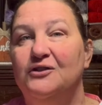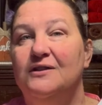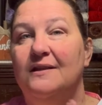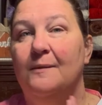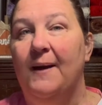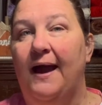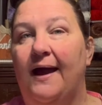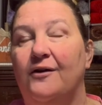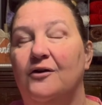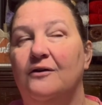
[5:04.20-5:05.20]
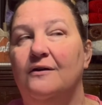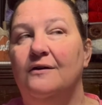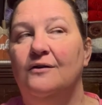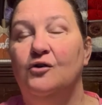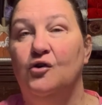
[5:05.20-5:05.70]
that the pattern
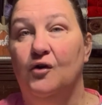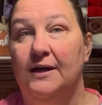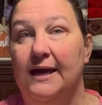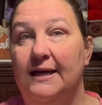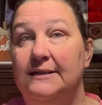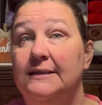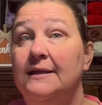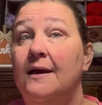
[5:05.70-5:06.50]
creates.